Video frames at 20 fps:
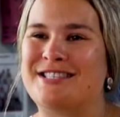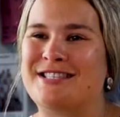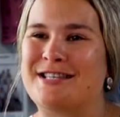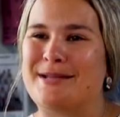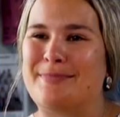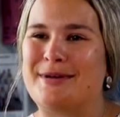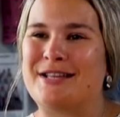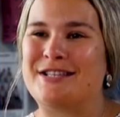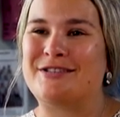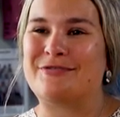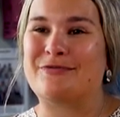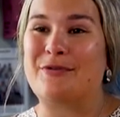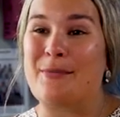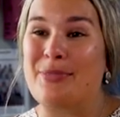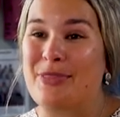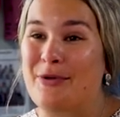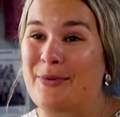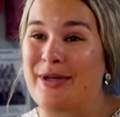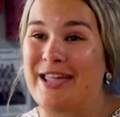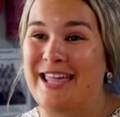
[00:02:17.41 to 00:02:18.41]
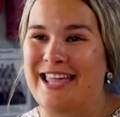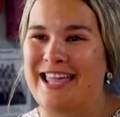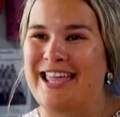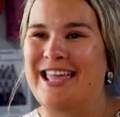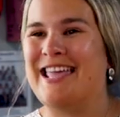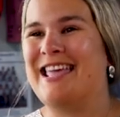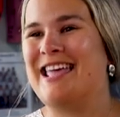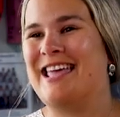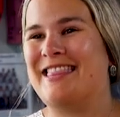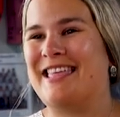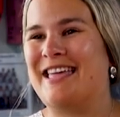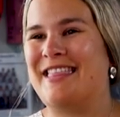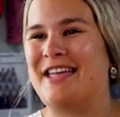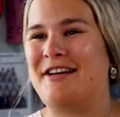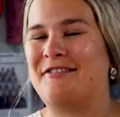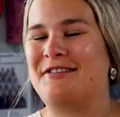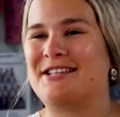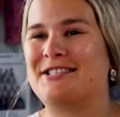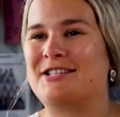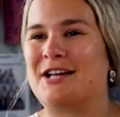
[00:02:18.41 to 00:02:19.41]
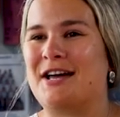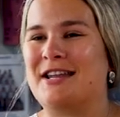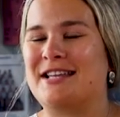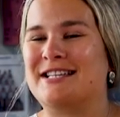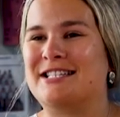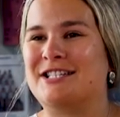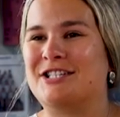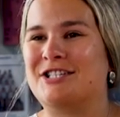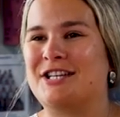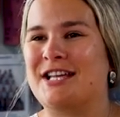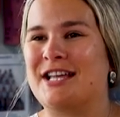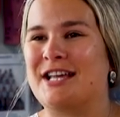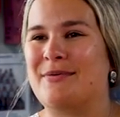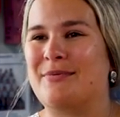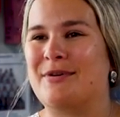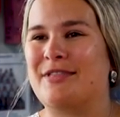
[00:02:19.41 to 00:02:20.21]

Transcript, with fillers: snippets from the week that they're excited to share